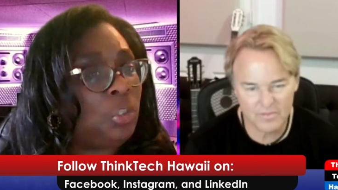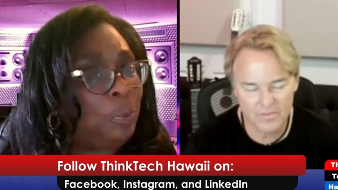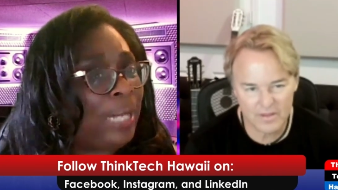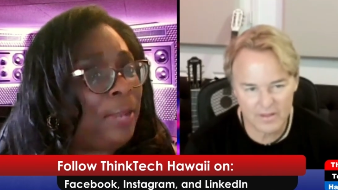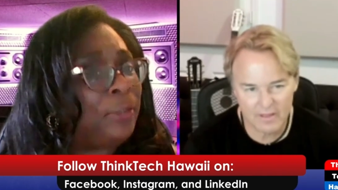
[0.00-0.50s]

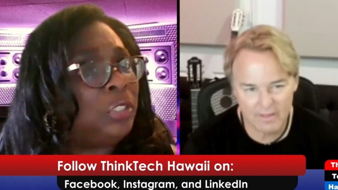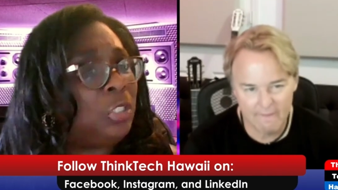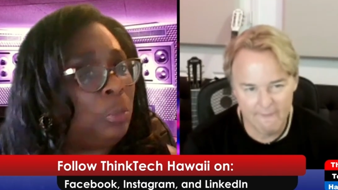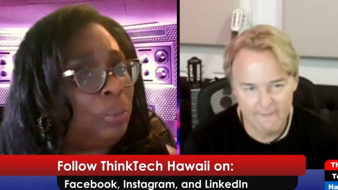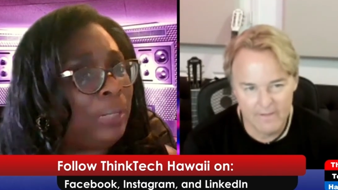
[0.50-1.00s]
Speaker 1: you play, or
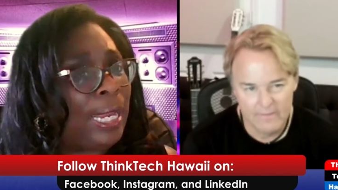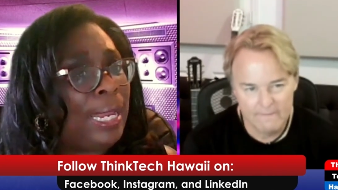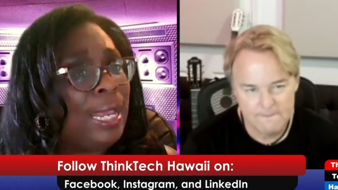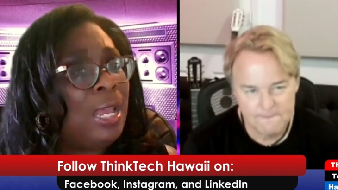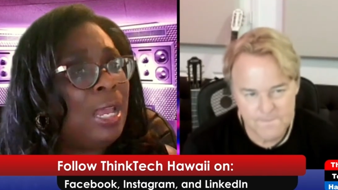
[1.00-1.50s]
do you
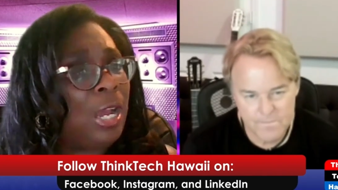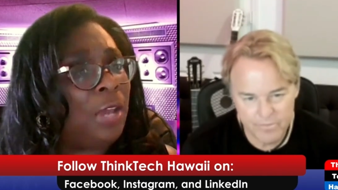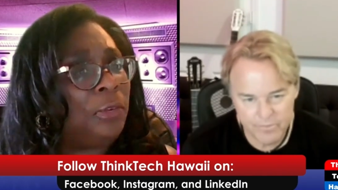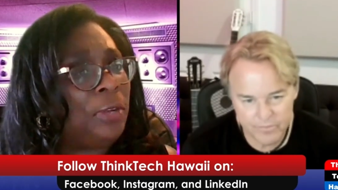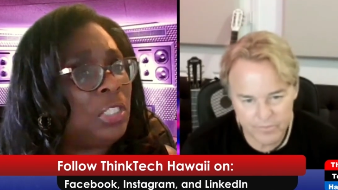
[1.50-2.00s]
play
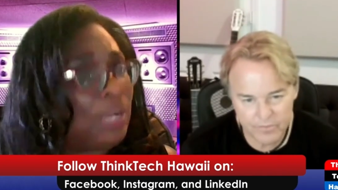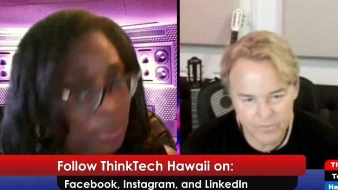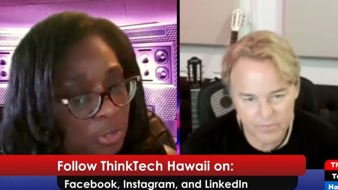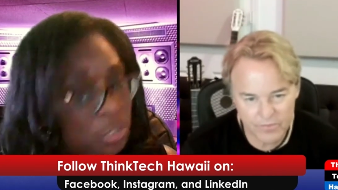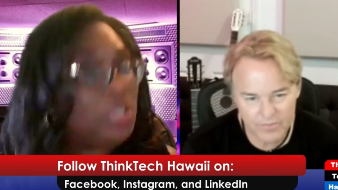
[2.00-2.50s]
other
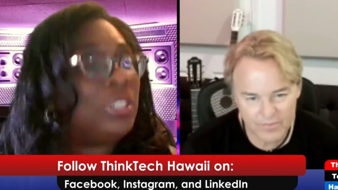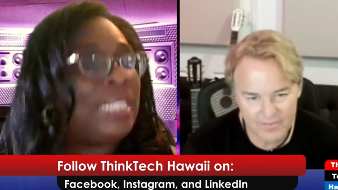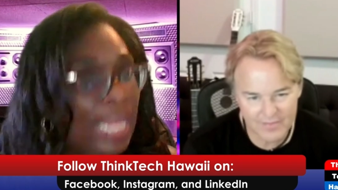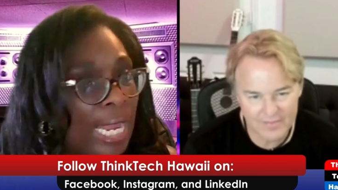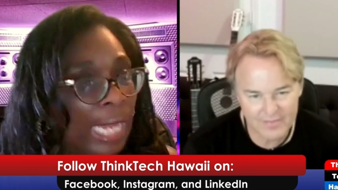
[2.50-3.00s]
instruments? You know, you
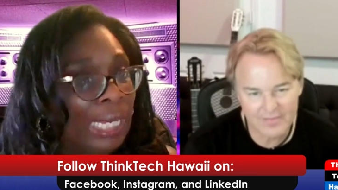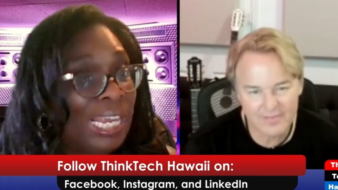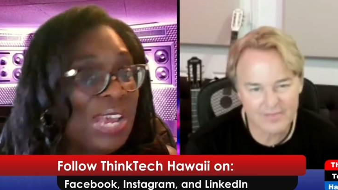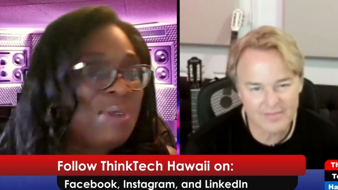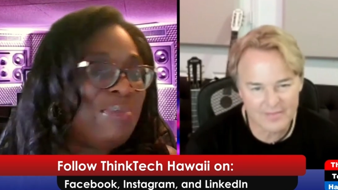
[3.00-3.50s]
sing,
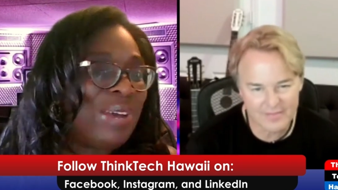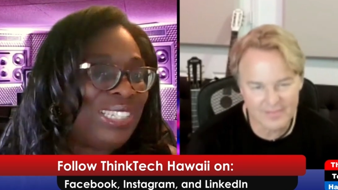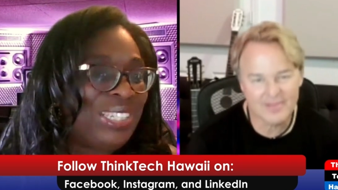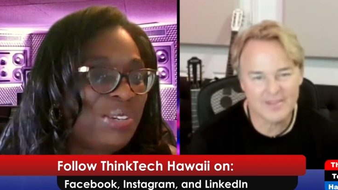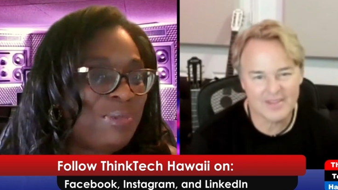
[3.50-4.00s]

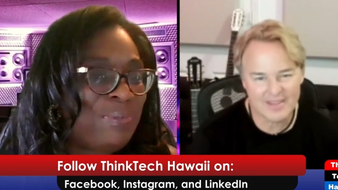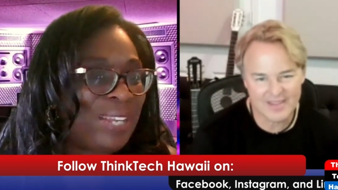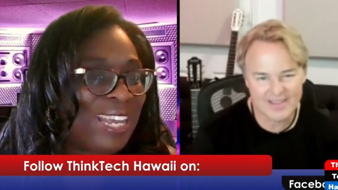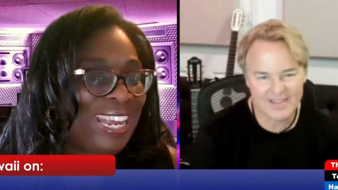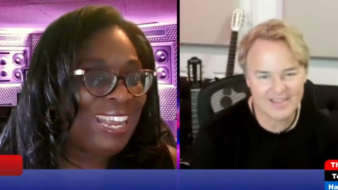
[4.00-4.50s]
but do you
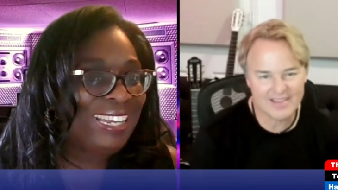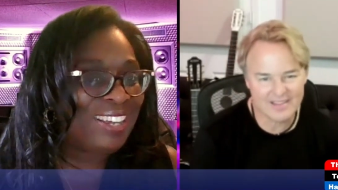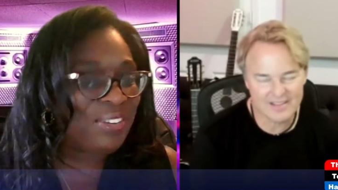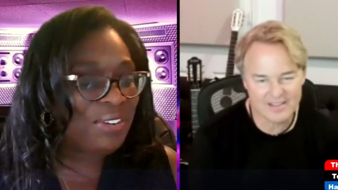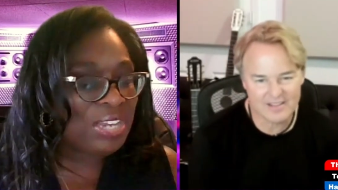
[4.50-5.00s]
play
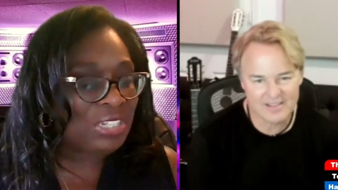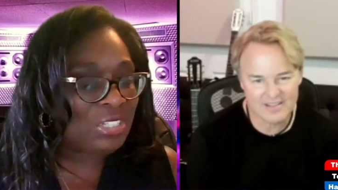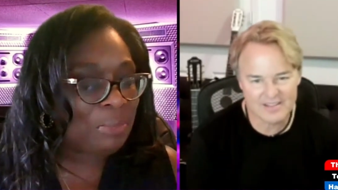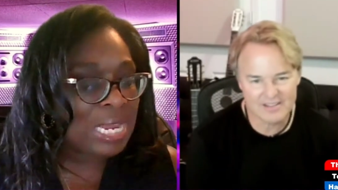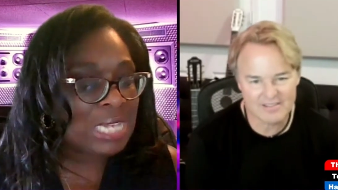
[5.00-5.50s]
any other
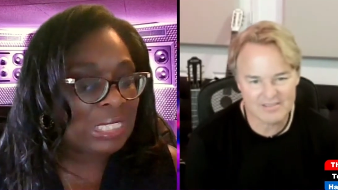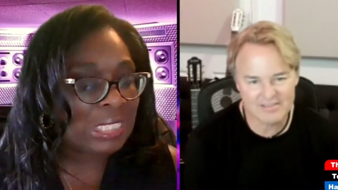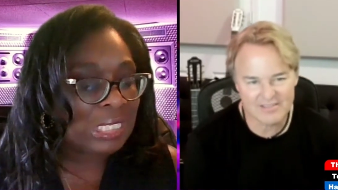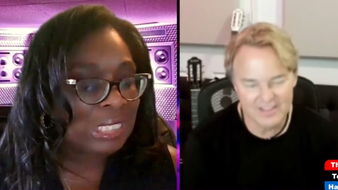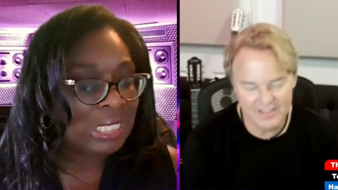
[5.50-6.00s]

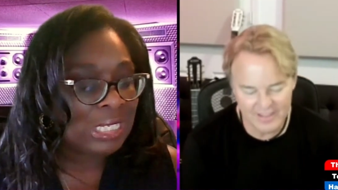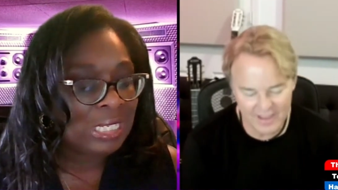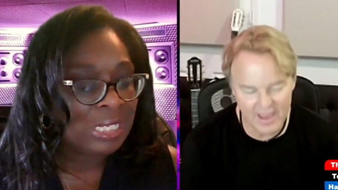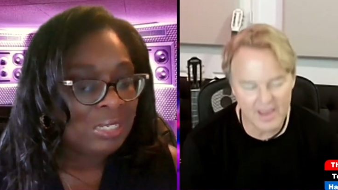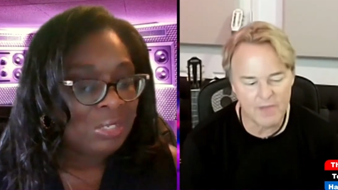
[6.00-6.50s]
instruments?
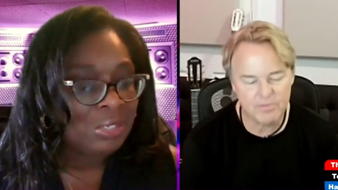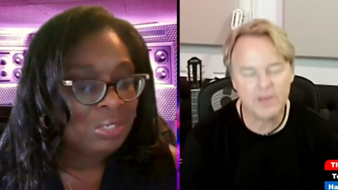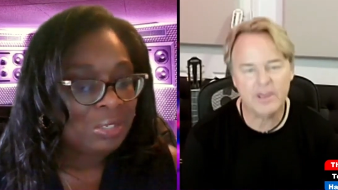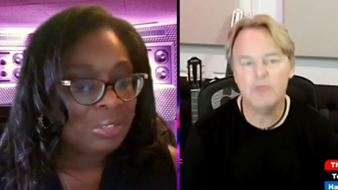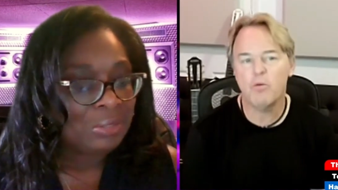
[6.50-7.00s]
Speaker 2: Yeah, I
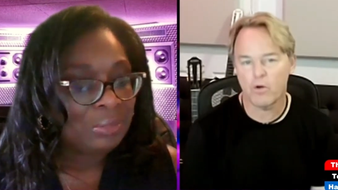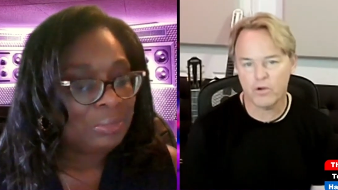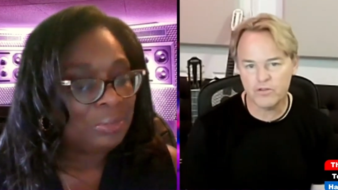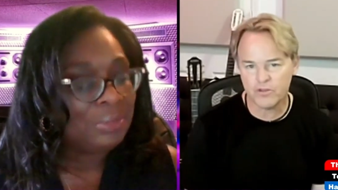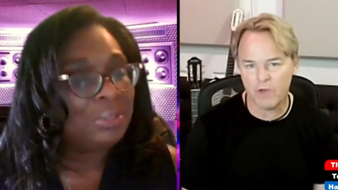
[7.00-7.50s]
play
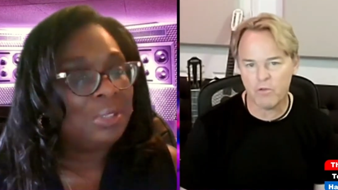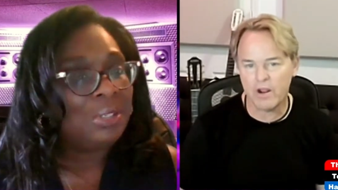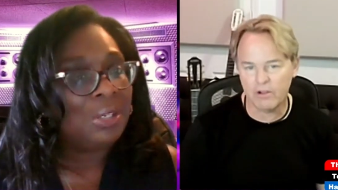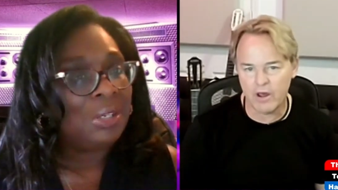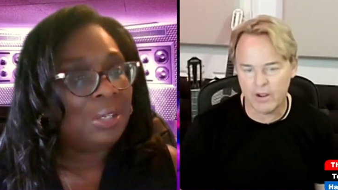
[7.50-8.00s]
keyboards. I
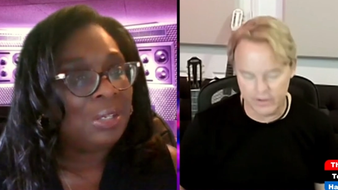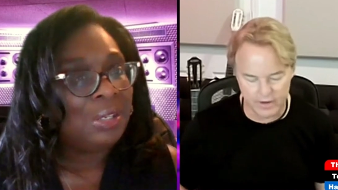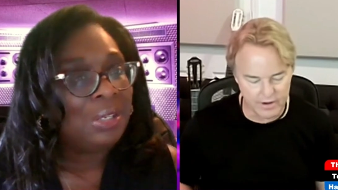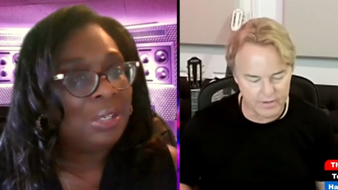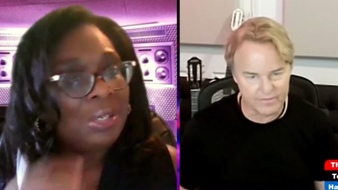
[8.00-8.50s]
write a lot,
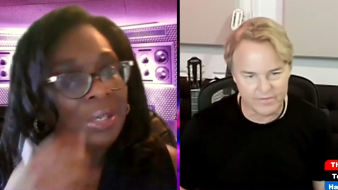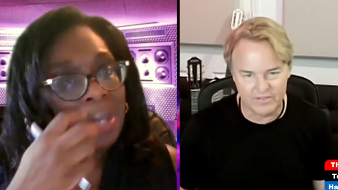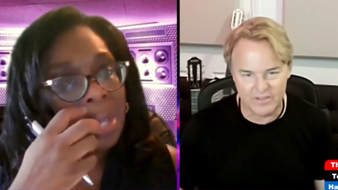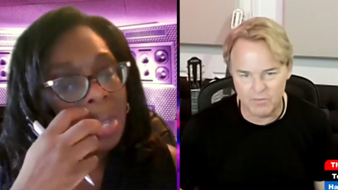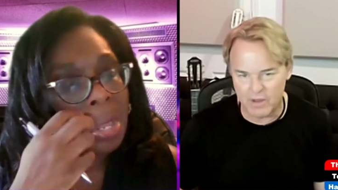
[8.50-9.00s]
you know,
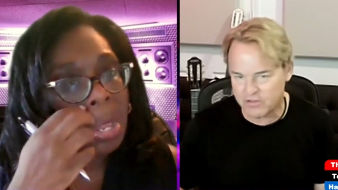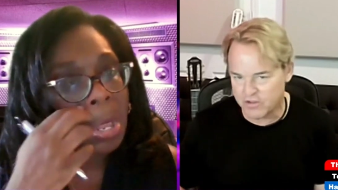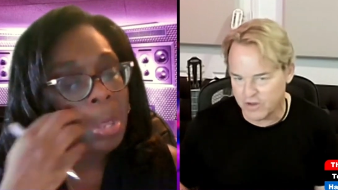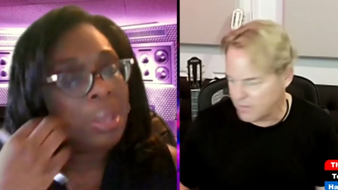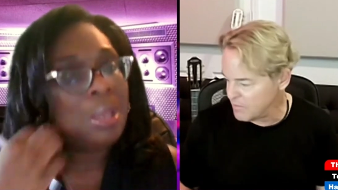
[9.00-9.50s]
in my
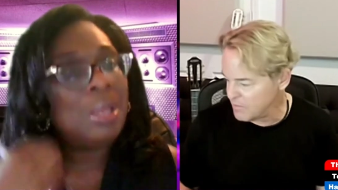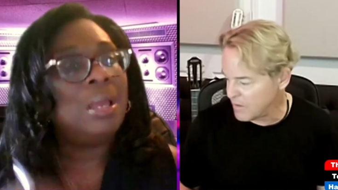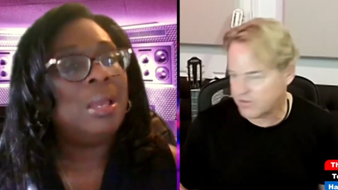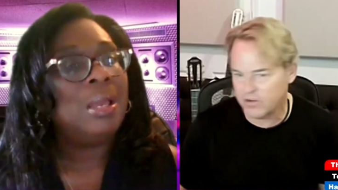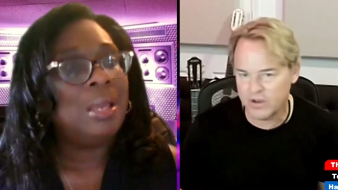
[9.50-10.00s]
studio. I'm in
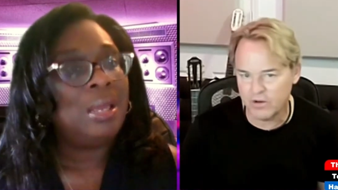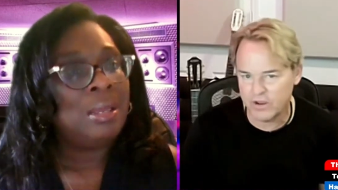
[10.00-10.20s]
my studio